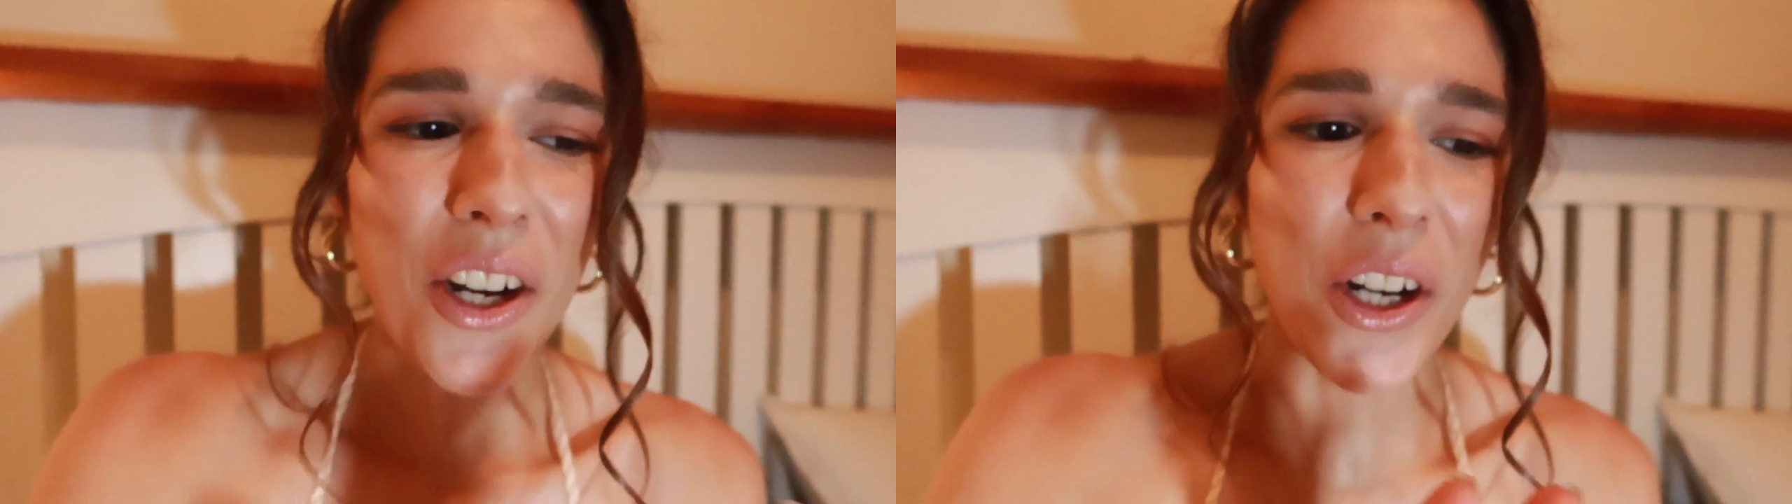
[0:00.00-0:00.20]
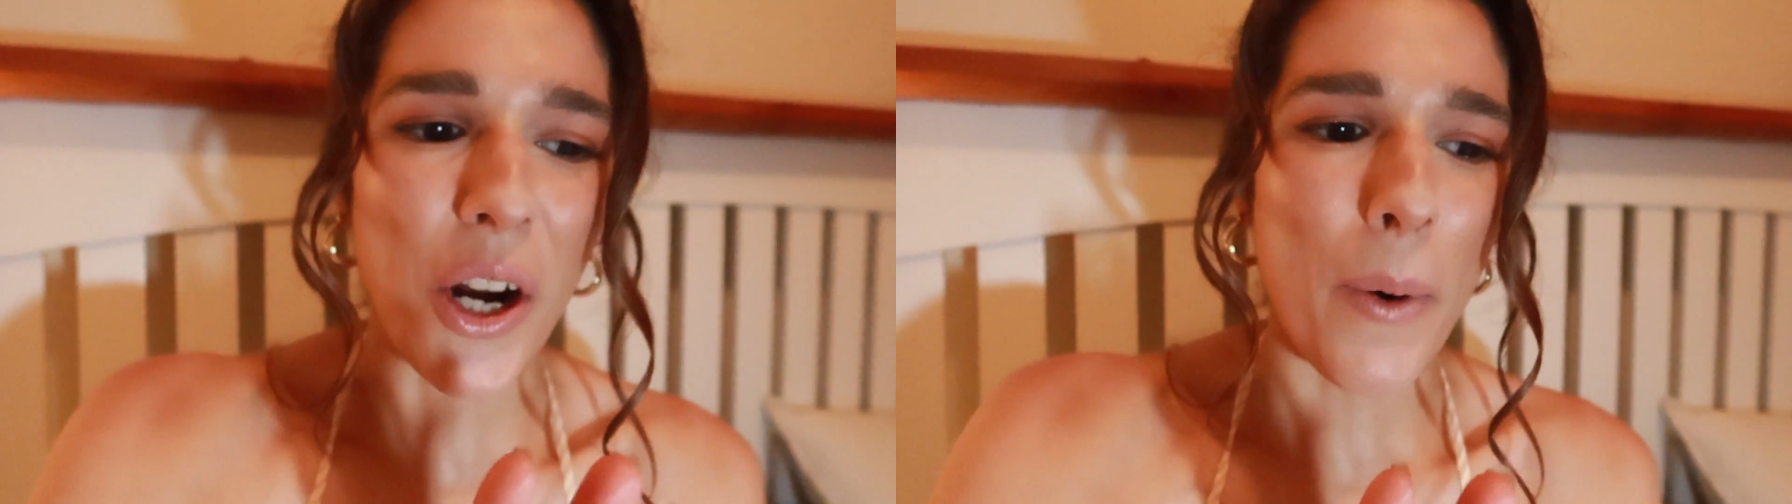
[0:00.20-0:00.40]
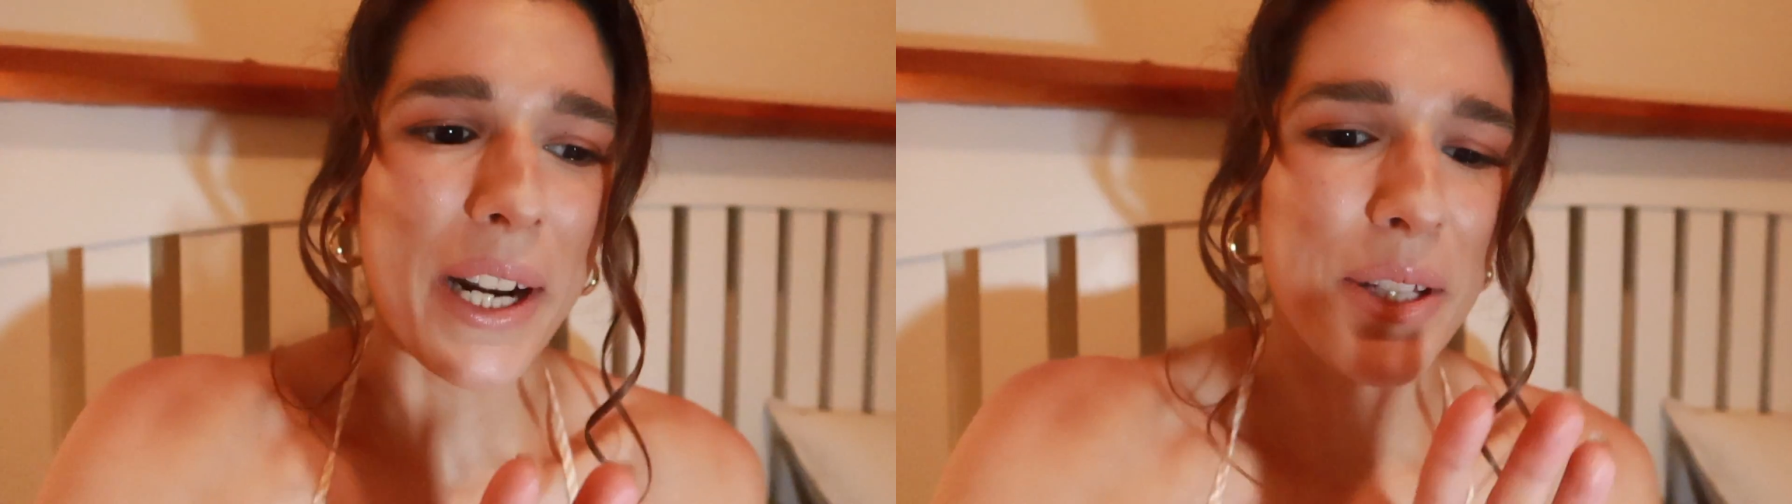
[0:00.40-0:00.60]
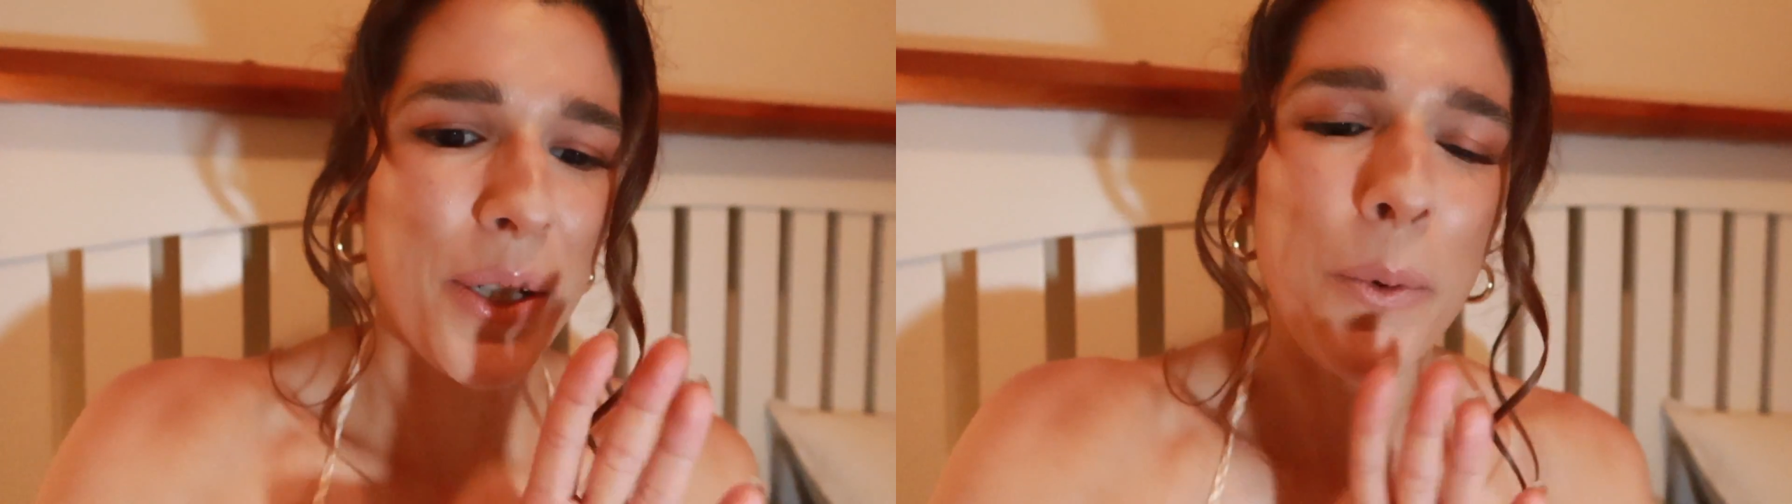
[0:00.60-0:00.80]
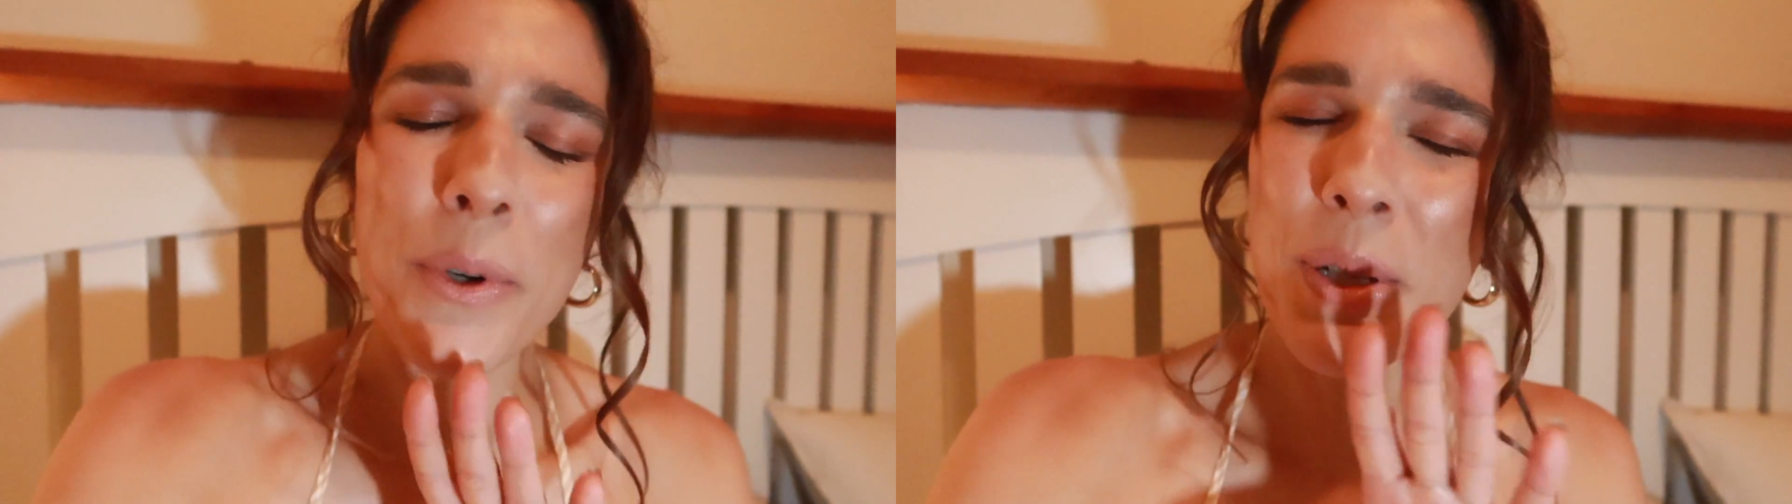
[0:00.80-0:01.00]
go at it,
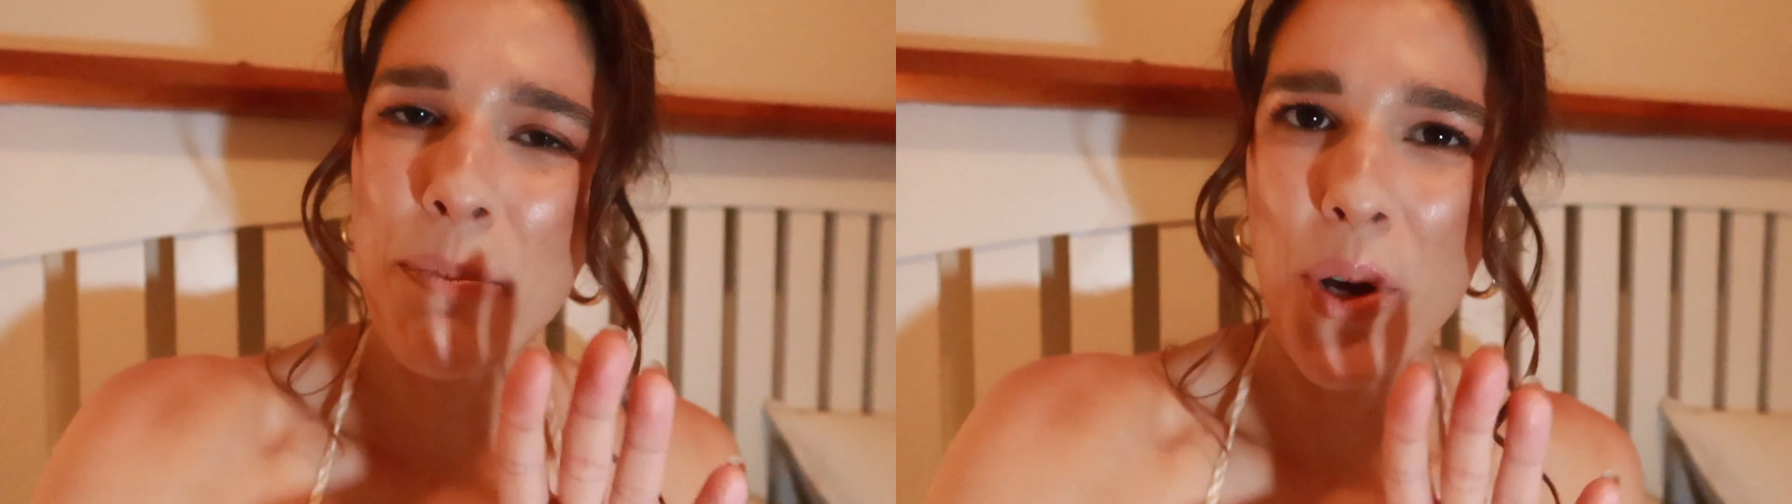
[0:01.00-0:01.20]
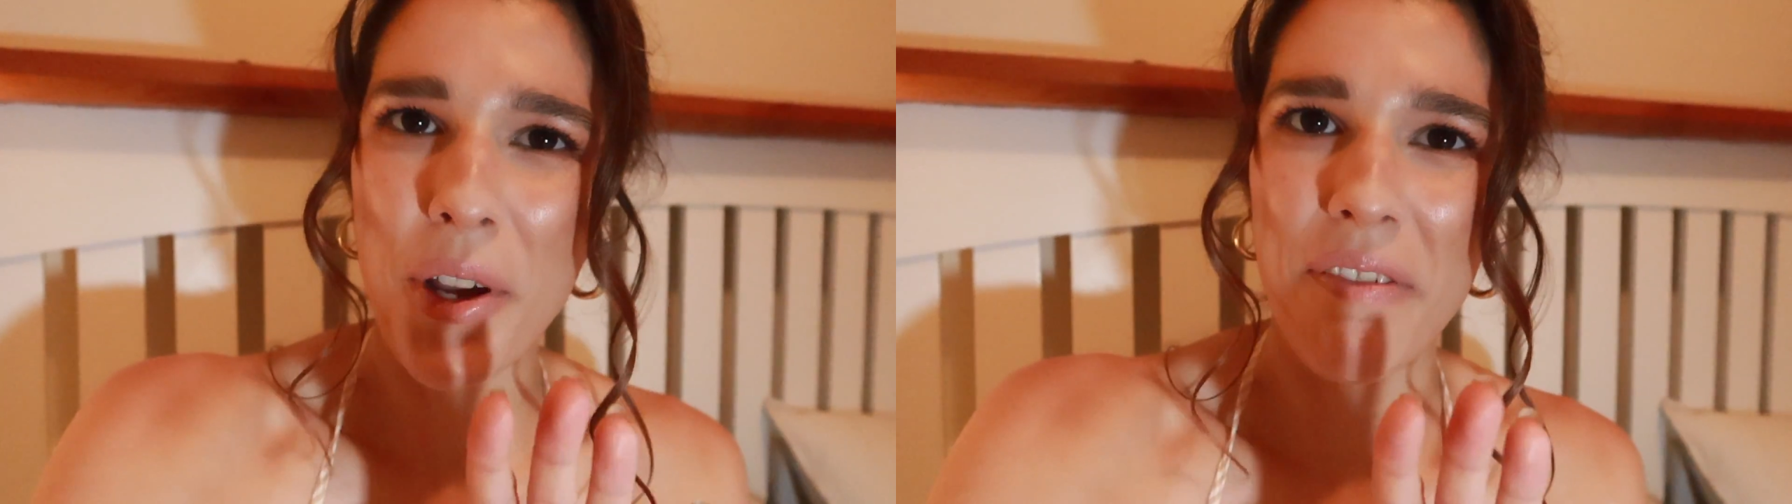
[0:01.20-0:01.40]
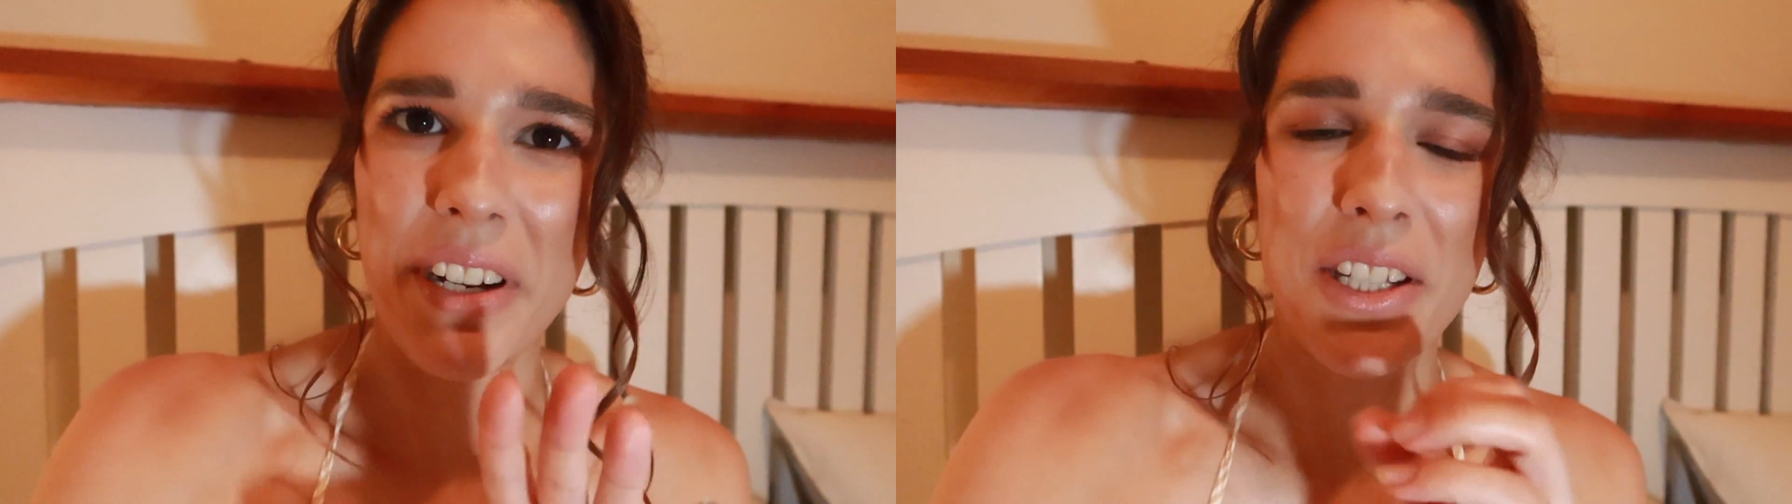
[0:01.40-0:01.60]
so it wasn't perfect.